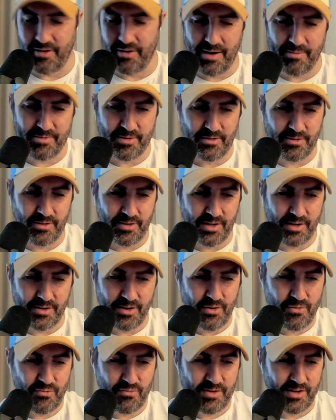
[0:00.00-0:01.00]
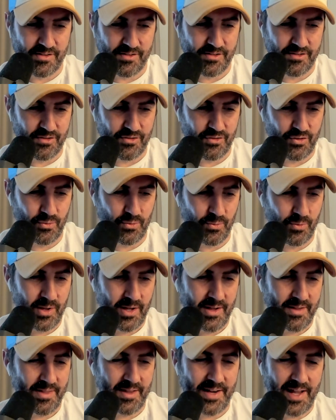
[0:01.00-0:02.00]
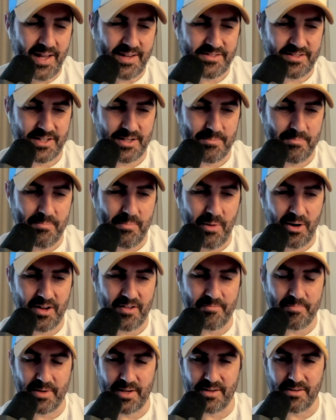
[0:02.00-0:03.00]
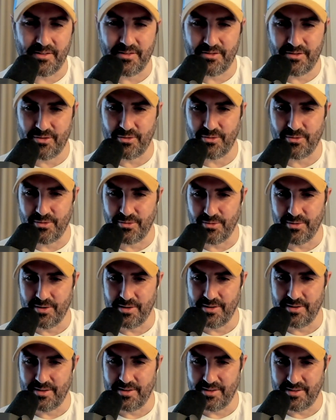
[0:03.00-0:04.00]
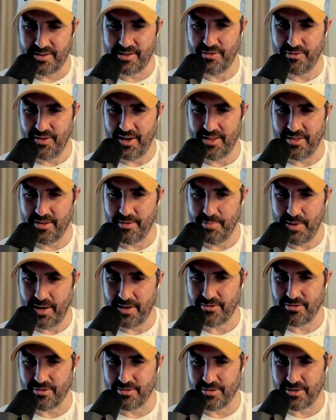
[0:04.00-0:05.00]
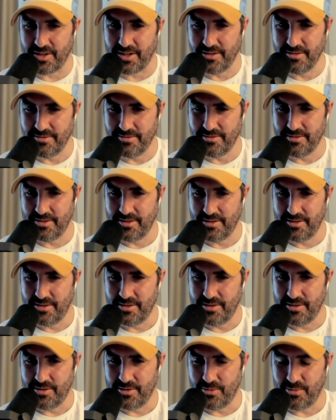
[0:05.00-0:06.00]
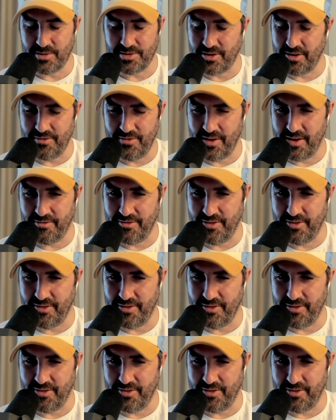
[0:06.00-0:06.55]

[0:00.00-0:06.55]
absolutely no reasons at all, that actually might have been to defend the petrodollar, which I found